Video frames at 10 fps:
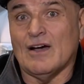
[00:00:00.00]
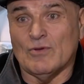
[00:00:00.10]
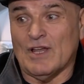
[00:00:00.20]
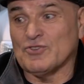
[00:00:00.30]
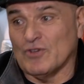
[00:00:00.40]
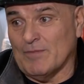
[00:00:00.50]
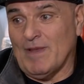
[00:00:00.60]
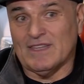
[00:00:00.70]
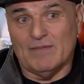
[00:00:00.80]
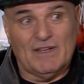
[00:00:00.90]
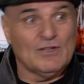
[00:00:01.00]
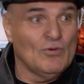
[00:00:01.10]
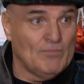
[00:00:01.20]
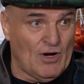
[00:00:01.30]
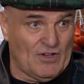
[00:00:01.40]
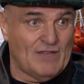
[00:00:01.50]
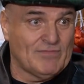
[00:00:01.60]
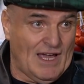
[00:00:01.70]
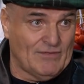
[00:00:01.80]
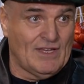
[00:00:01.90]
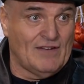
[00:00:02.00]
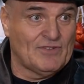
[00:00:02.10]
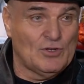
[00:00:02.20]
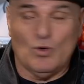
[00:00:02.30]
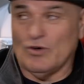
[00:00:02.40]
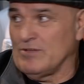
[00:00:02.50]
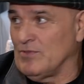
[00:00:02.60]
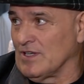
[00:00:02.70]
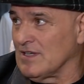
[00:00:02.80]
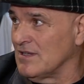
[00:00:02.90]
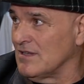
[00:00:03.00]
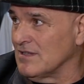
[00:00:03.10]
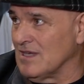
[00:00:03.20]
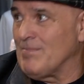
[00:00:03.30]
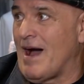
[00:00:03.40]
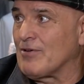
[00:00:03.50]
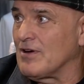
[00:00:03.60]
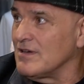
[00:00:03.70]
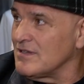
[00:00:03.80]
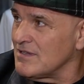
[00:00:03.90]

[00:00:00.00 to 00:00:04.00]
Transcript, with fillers: I go and I took the belt in the bin, go and box him down there for a quarter of the money. You barra.